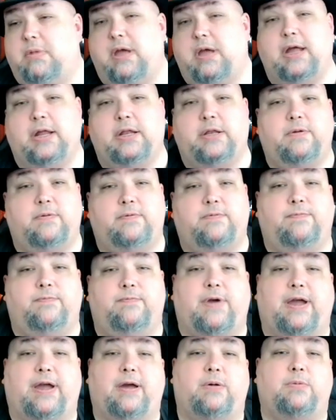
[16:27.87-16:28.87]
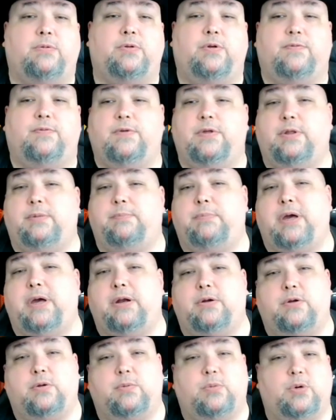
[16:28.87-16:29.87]
And you found you're feeling
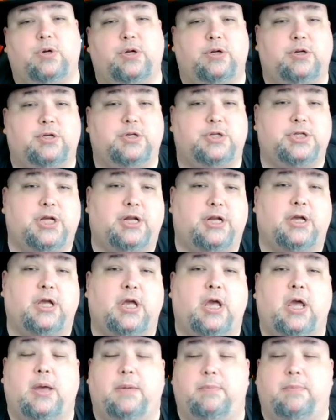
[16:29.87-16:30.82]
better. You're more energetic.